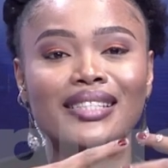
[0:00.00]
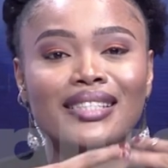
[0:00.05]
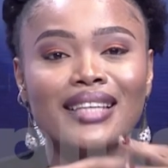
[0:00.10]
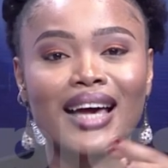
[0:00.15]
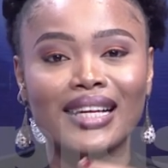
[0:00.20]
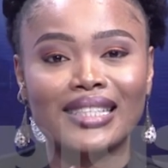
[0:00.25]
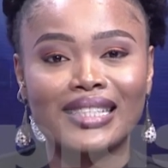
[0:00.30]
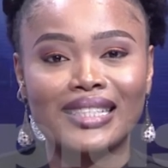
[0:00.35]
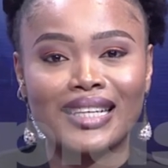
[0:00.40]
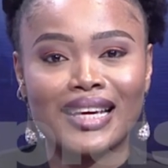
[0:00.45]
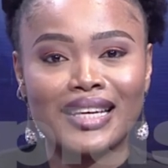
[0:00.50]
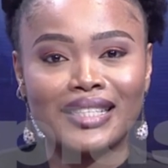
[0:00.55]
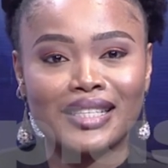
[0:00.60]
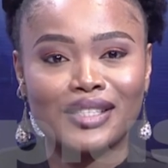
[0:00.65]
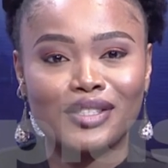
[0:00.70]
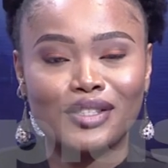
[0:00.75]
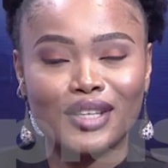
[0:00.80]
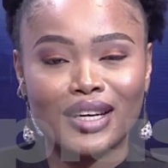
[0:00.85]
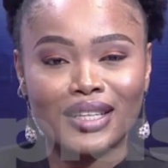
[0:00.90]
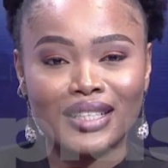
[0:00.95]
Saturdays,
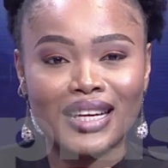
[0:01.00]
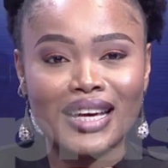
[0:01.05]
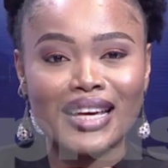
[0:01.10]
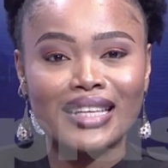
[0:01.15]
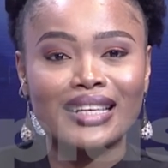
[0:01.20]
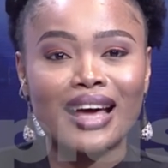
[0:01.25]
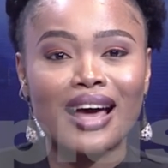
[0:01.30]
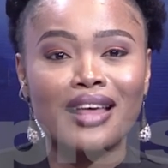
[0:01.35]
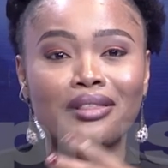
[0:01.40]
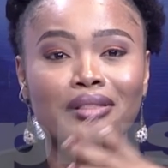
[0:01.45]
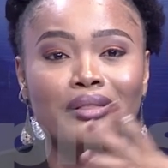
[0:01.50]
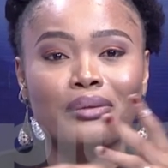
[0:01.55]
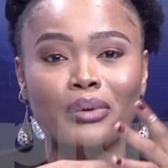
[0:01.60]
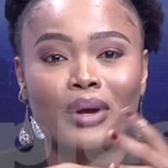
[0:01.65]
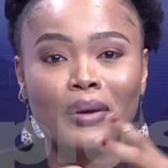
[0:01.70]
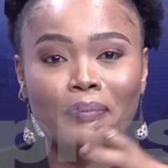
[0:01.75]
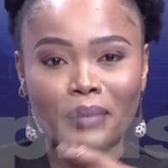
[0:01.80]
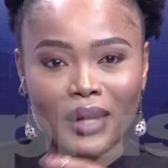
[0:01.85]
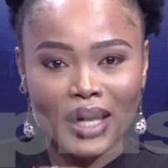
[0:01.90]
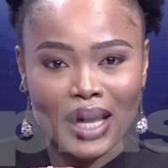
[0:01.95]
and Sundays at
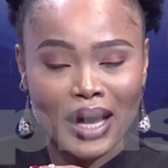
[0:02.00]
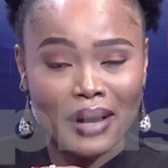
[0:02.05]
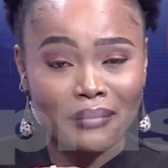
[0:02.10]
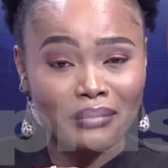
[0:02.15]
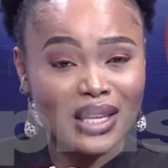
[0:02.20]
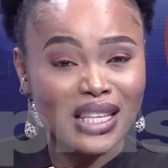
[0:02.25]
3 p.m.